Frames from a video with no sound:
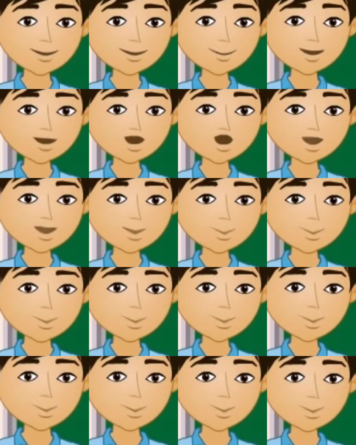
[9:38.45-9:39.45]
This
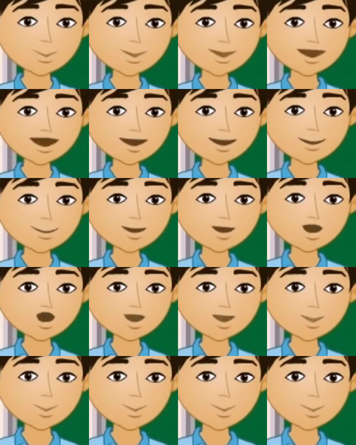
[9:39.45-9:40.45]
gives
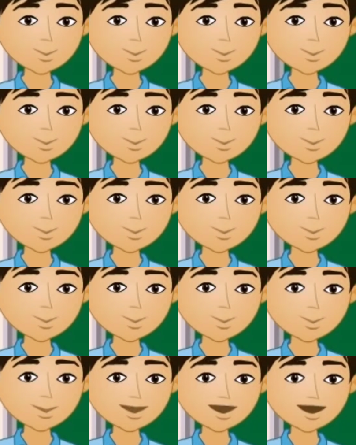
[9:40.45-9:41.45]
27.
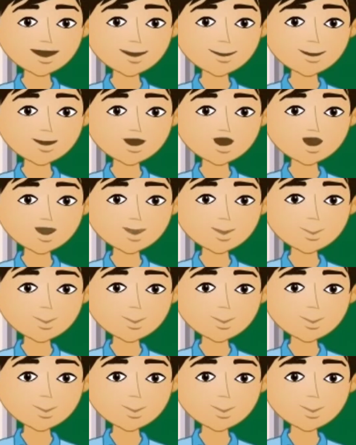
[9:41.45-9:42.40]
Let's write it here.